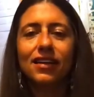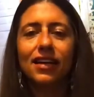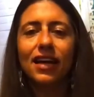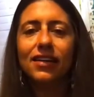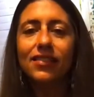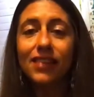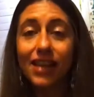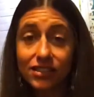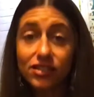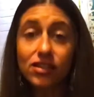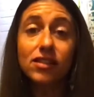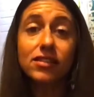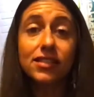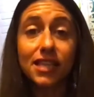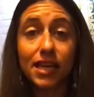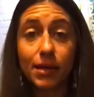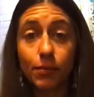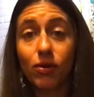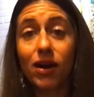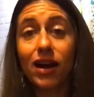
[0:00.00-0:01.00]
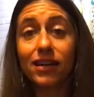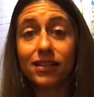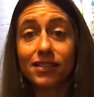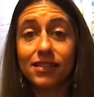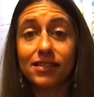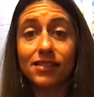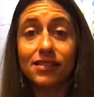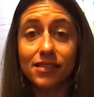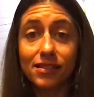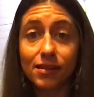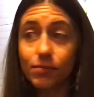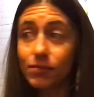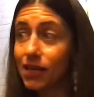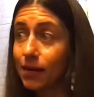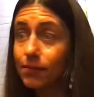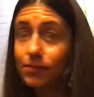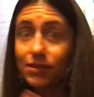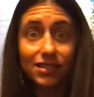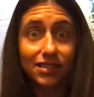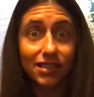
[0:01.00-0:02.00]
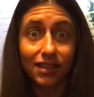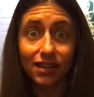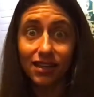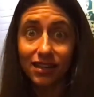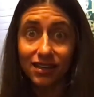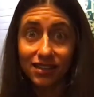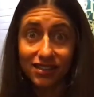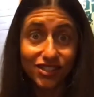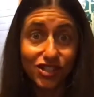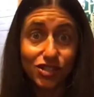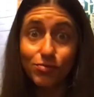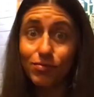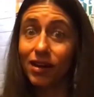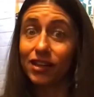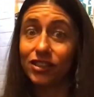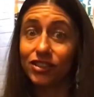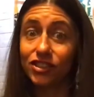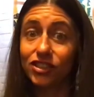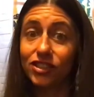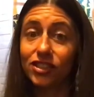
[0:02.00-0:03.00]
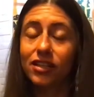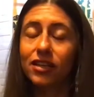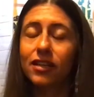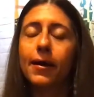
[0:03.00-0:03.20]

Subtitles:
and that does take practice, sometimes it's like, too much.